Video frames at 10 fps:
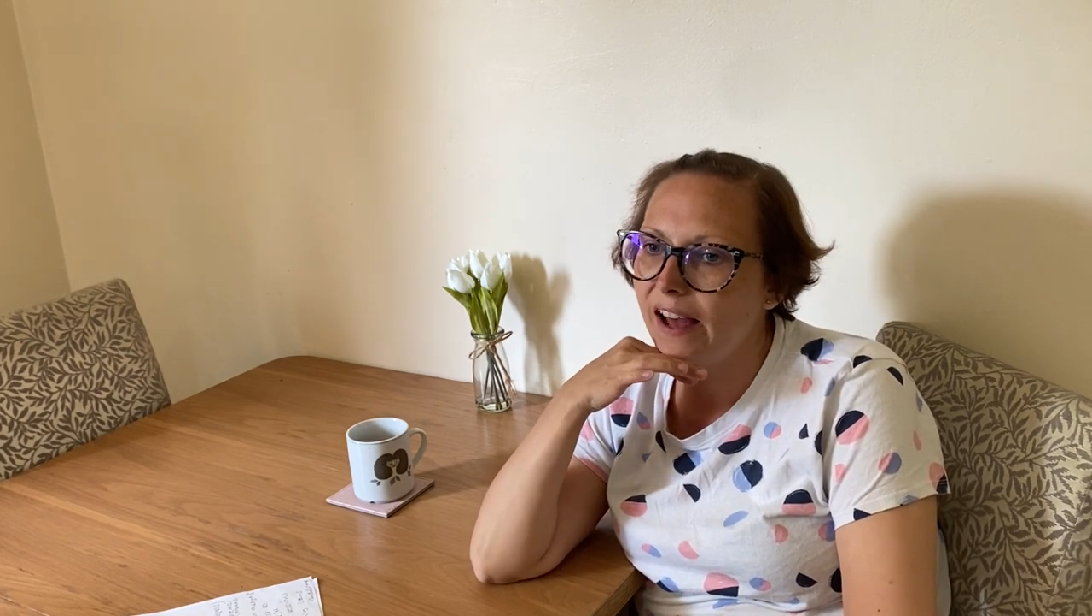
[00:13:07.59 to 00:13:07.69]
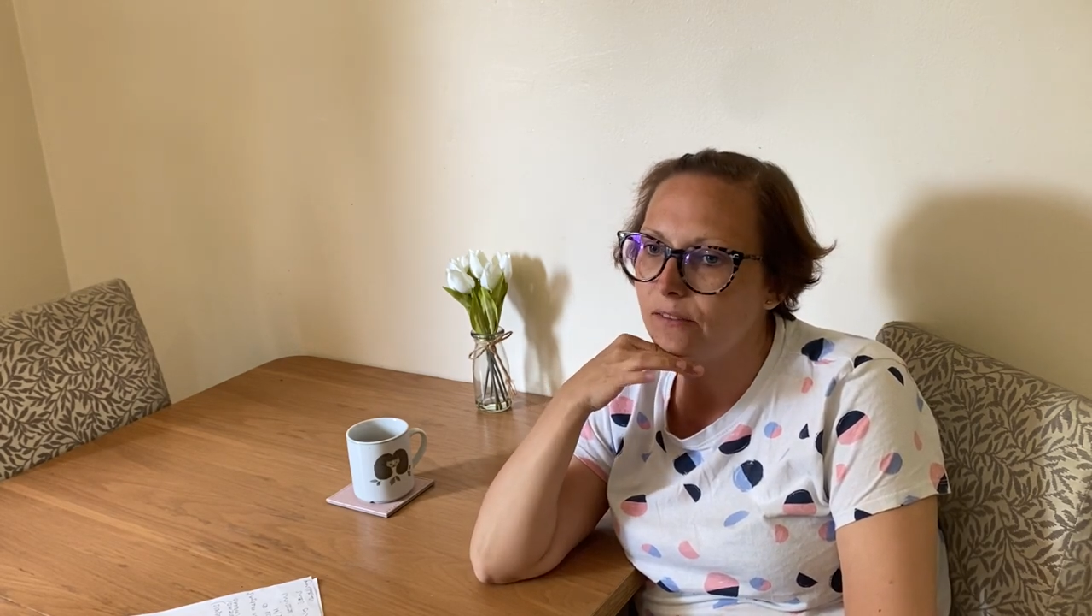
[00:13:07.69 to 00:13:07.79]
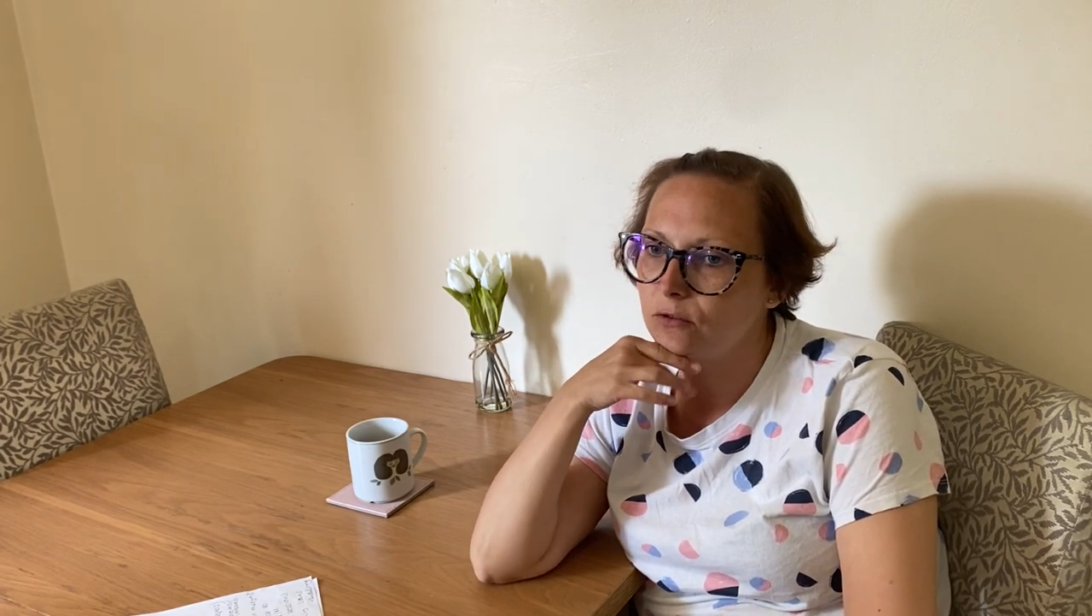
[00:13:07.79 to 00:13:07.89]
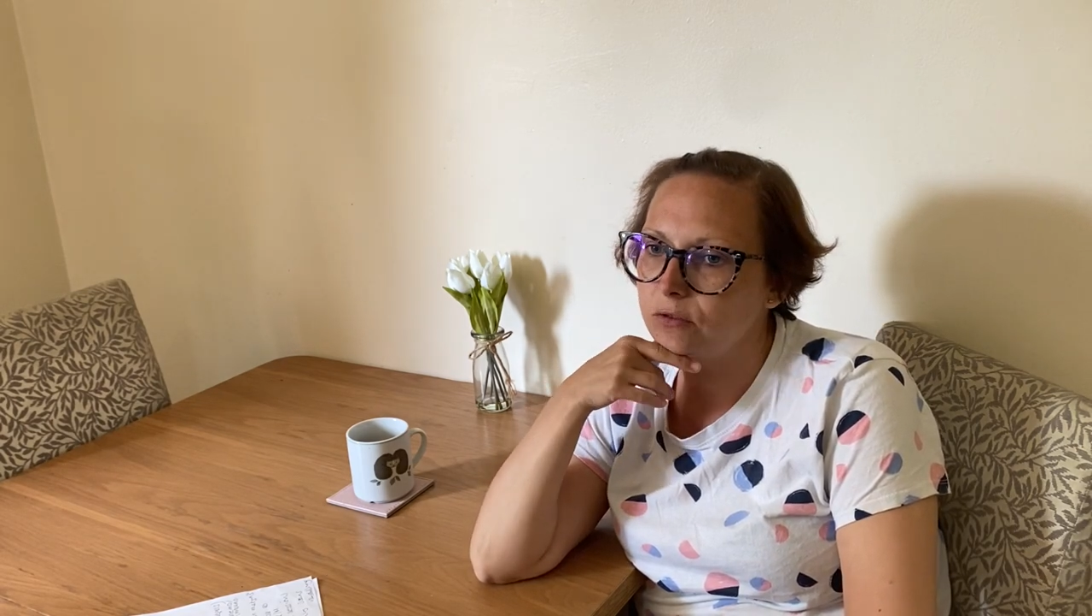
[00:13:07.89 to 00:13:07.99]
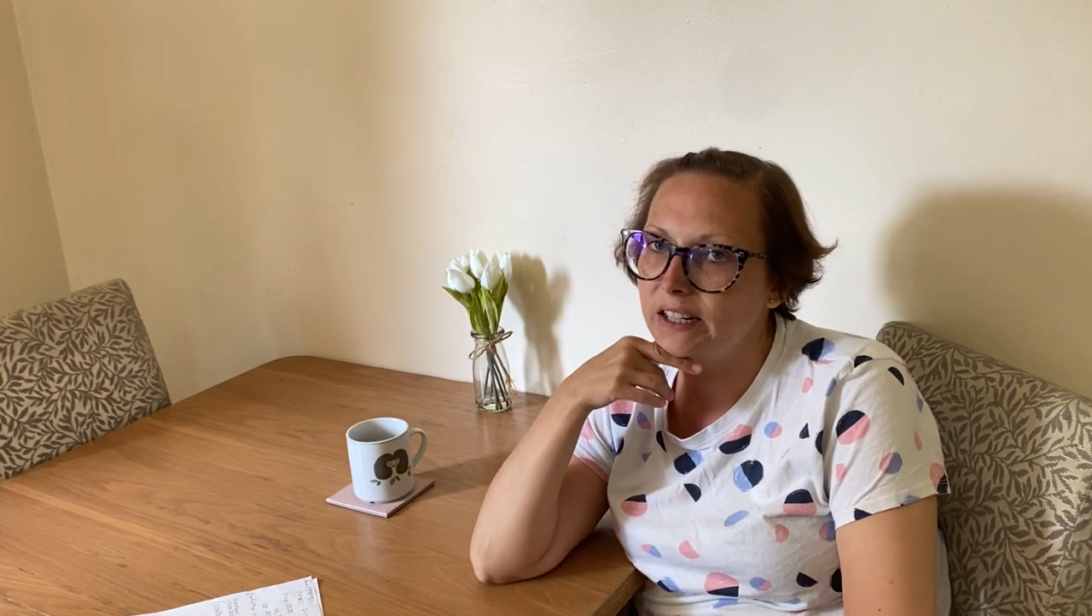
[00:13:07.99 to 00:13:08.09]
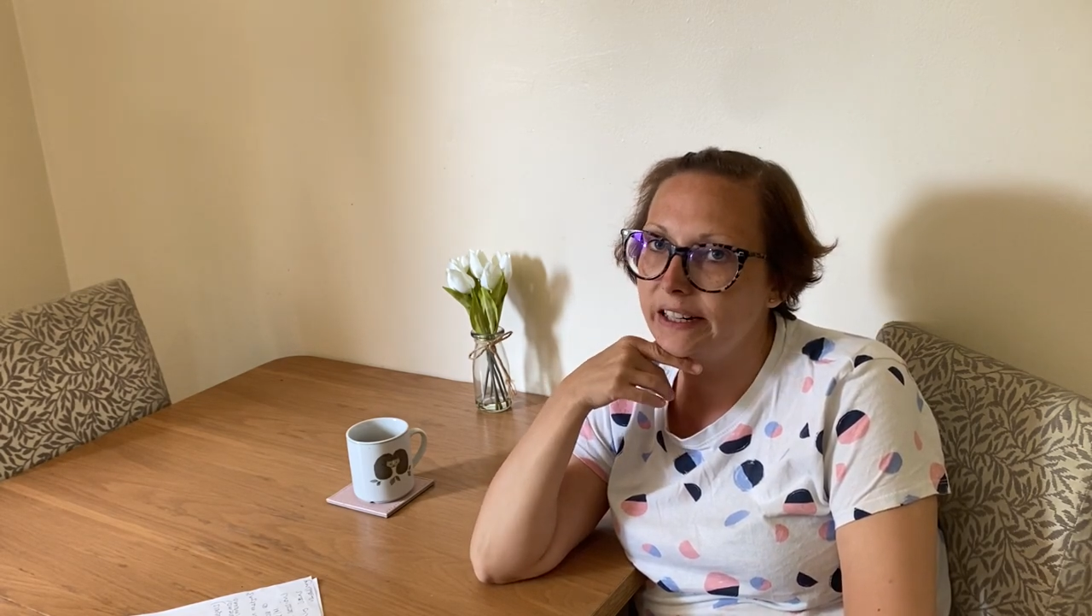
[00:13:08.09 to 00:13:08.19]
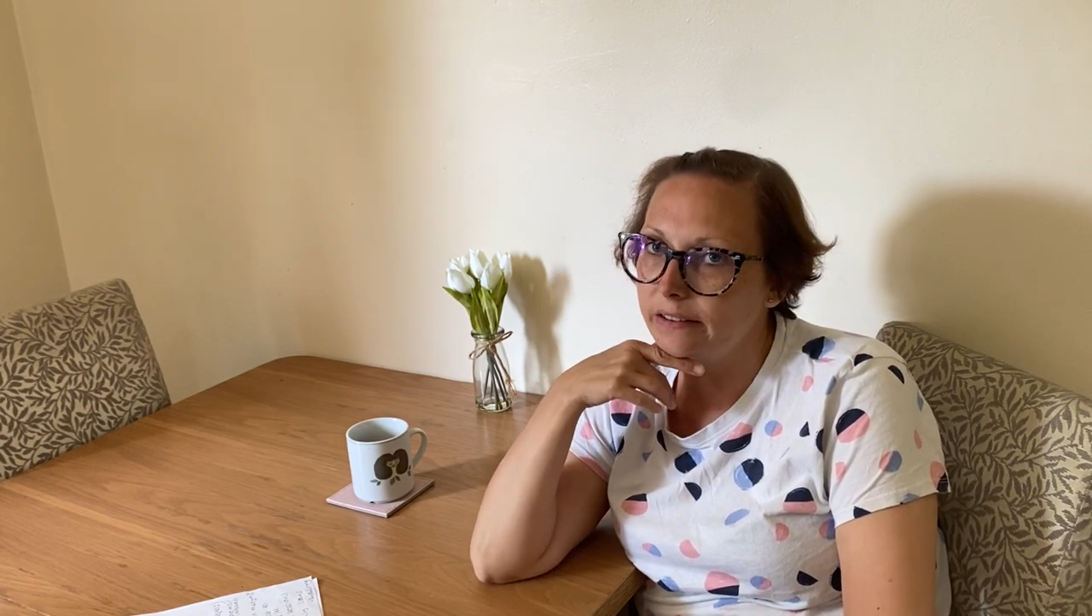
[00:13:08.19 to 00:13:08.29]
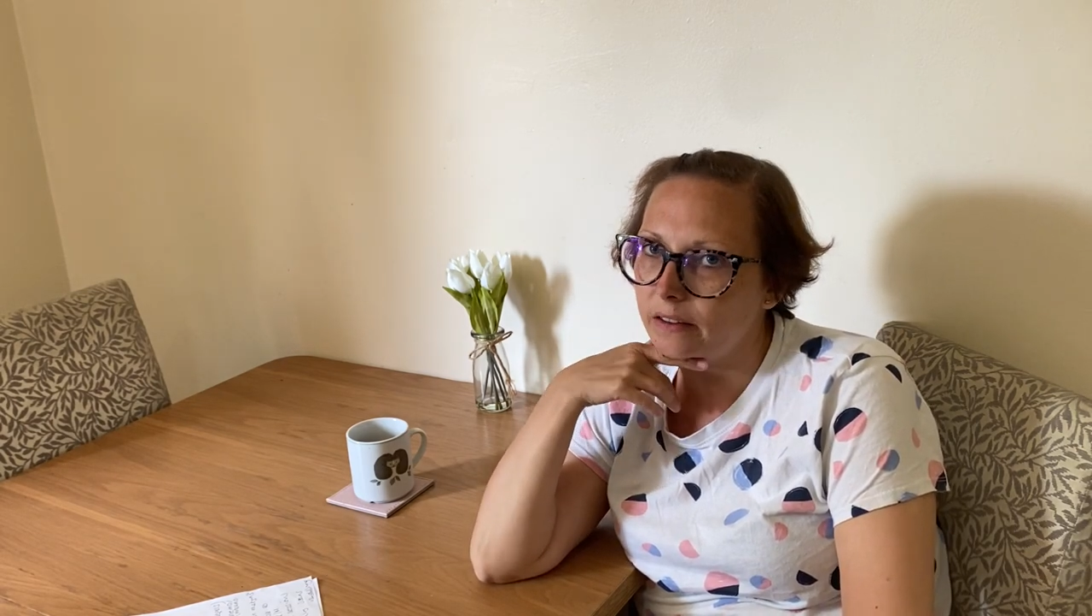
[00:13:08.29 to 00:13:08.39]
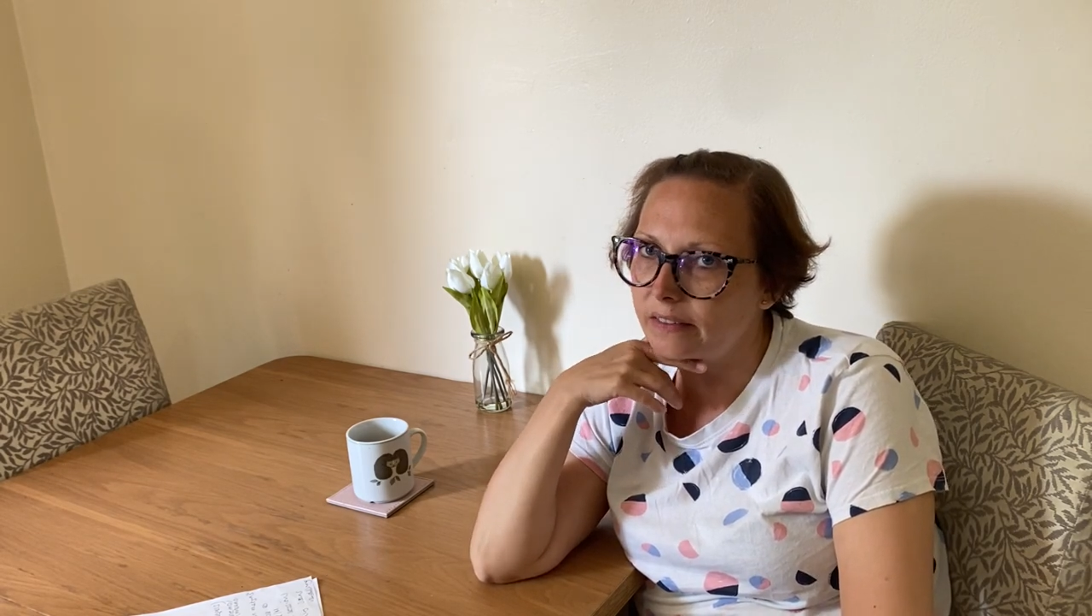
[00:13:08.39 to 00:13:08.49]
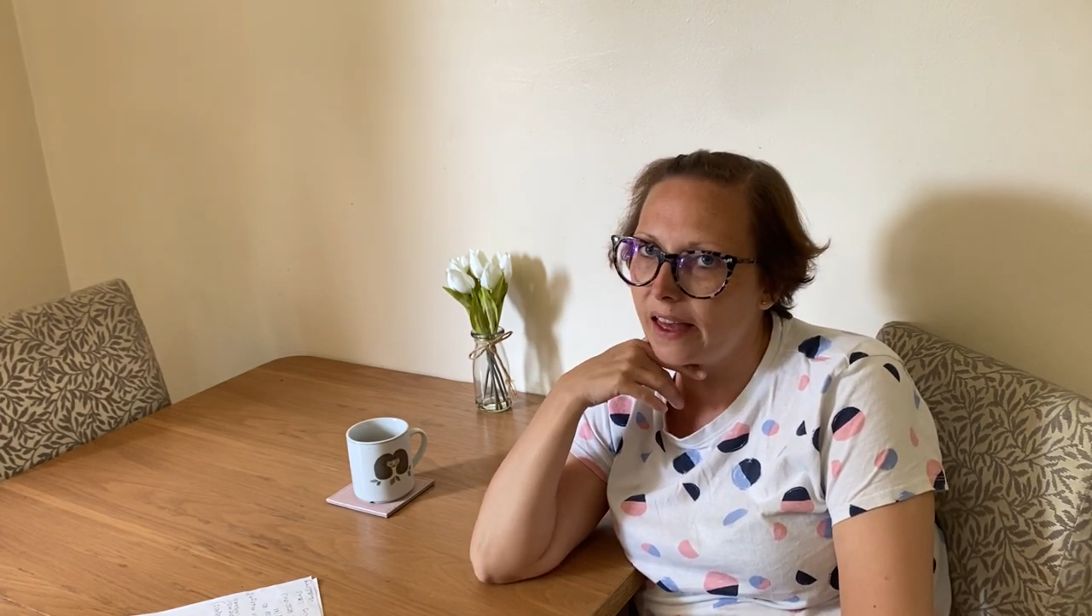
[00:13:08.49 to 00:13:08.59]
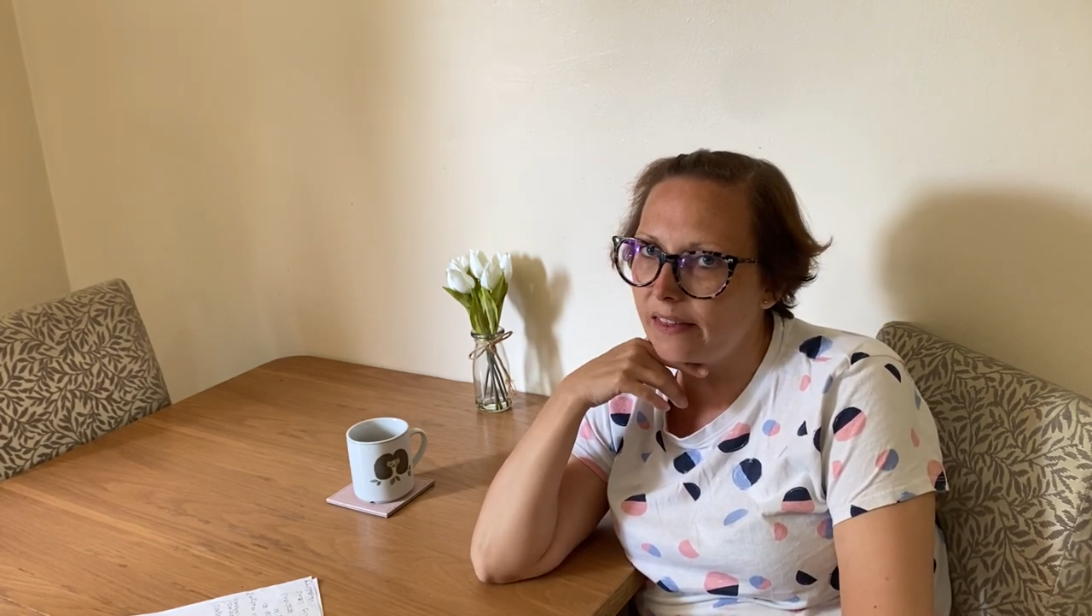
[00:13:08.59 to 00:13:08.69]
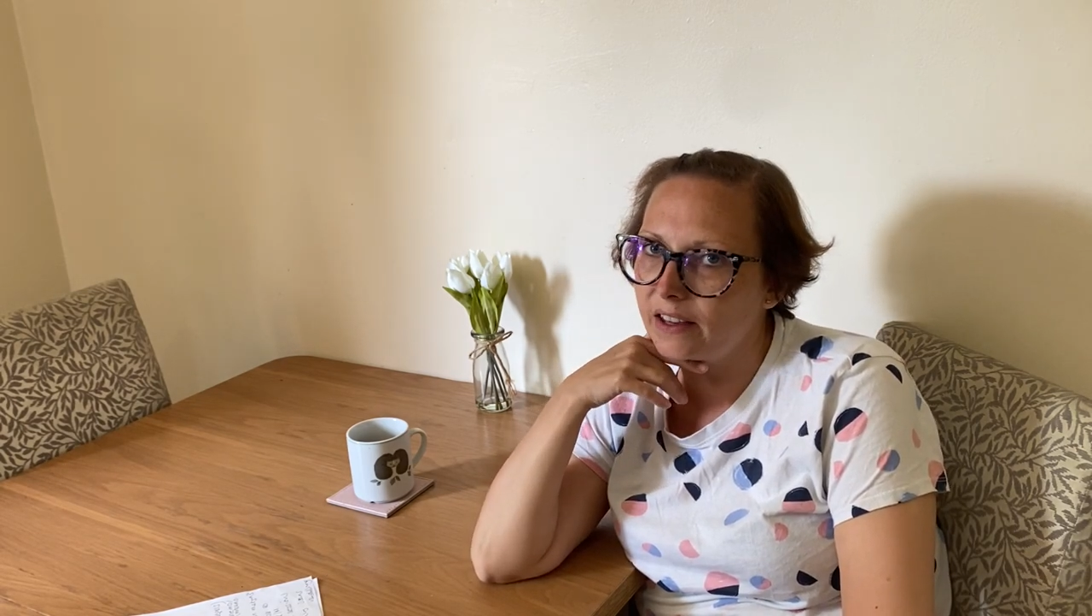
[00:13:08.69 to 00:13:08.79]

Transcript: hands really than there.